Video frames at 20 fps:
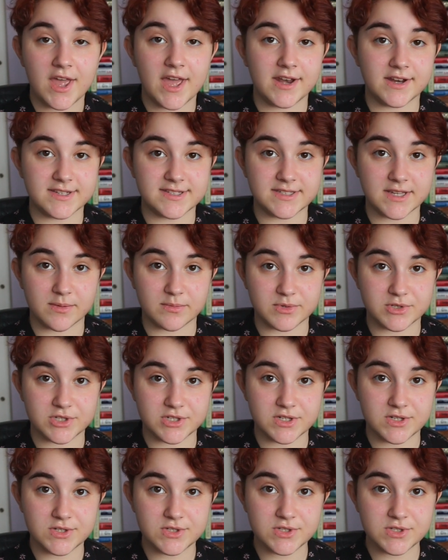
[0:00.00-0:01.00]
and
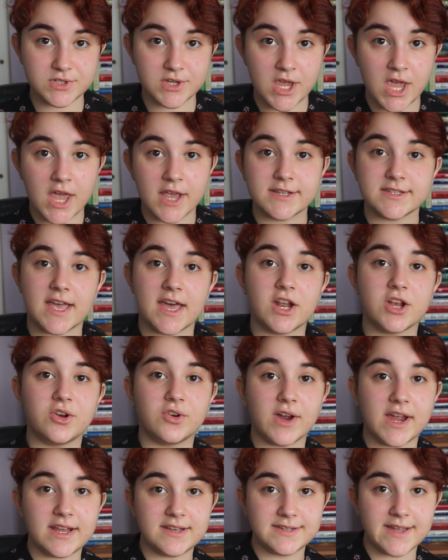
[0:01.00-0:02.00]
assumptions, because I had a
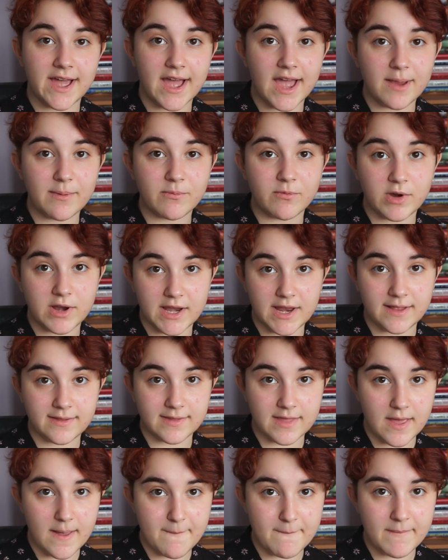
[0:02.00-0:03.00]
great time reading
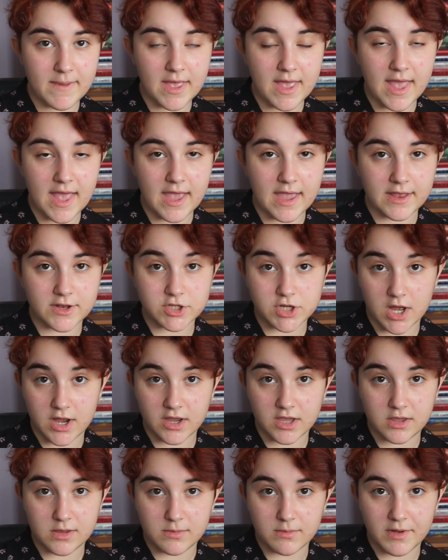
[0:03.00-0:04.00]
them and
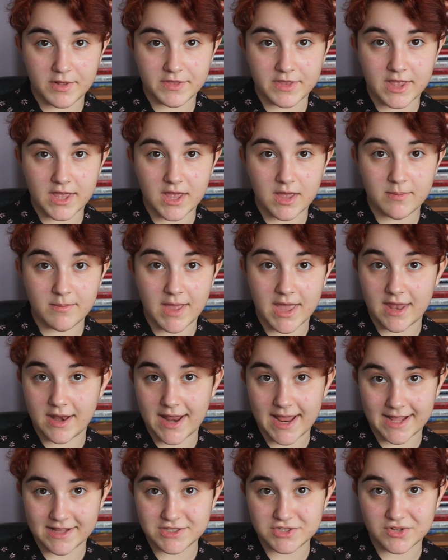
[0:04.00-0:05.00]
talking about them and
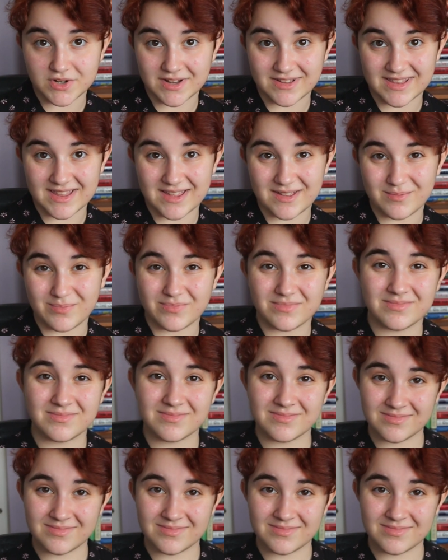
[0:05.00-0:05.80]
answering them.